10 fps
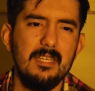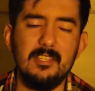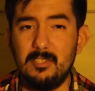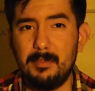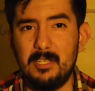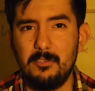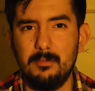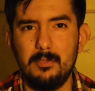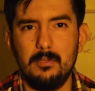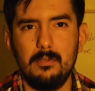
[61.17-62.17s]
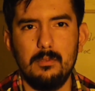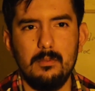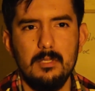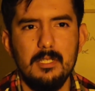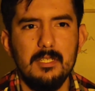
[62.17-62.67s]
Is it
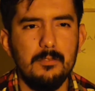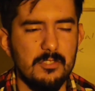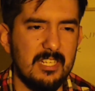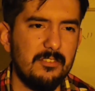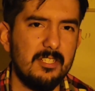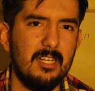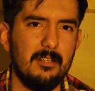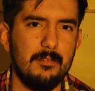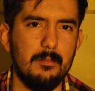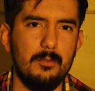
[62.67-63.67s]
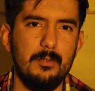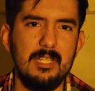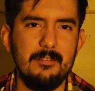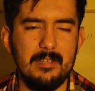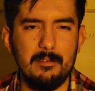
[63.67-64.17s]
possible to change the color of the
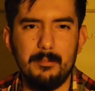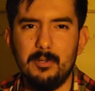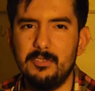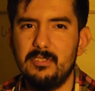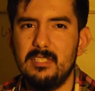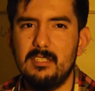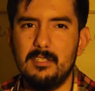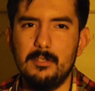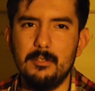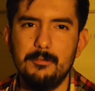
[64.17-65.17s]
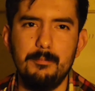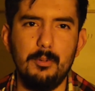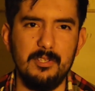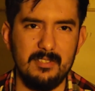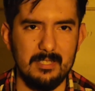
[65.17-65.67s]
moon if every person on Earth
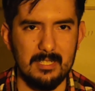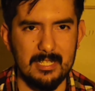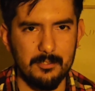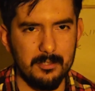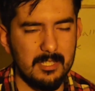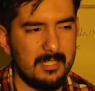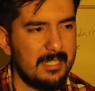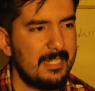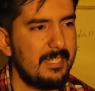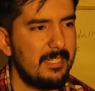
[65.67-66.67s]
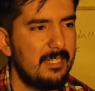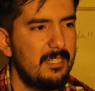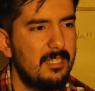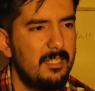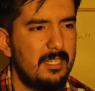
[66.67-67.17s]
pointed a laser gun at it?
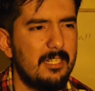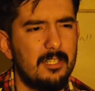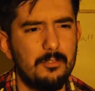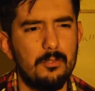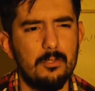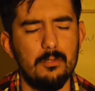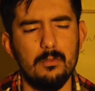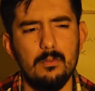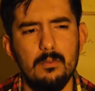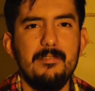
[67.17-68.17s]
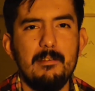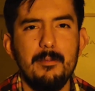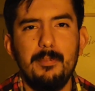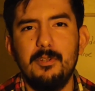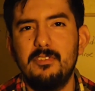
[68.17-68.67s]
And also, if
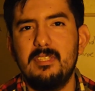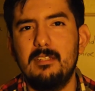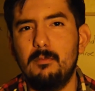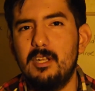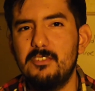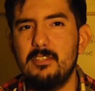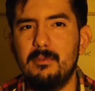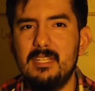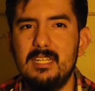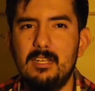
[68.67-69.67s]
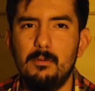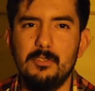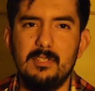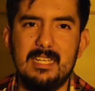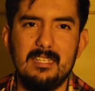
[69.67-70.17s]
every person watching right now were
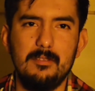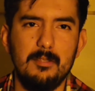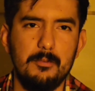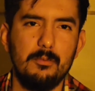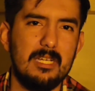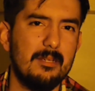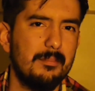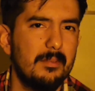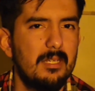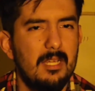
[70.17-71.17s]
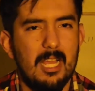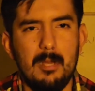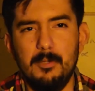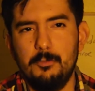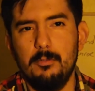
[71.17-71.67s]
to like and subscribe,
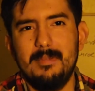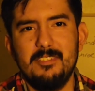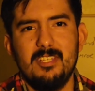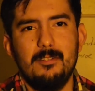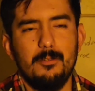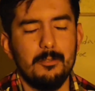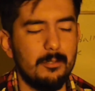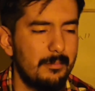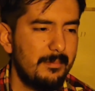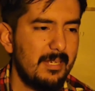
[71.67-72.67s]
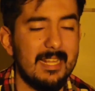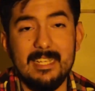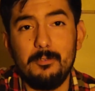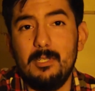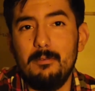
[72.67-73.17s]
how much would my channel grow? I
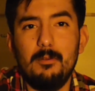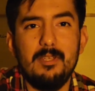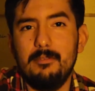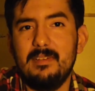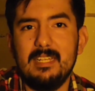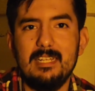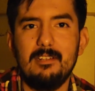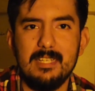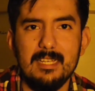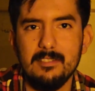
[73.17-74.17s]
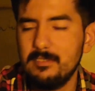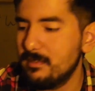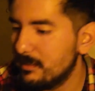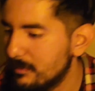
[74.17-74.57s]
guess only one way to find out, guys.